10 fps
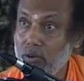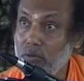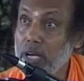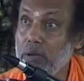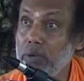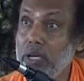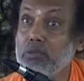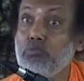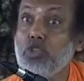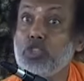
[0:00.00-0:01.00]
Why?
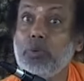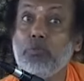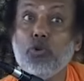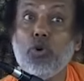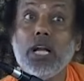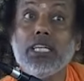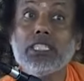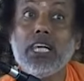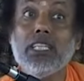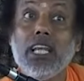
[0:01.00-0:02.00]
Because most people don't
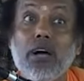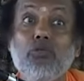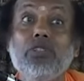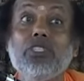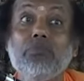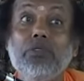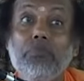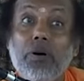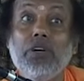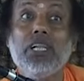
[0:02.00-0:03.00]
understand the language of the
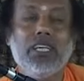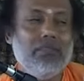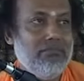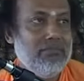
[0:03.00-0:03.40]
poverty.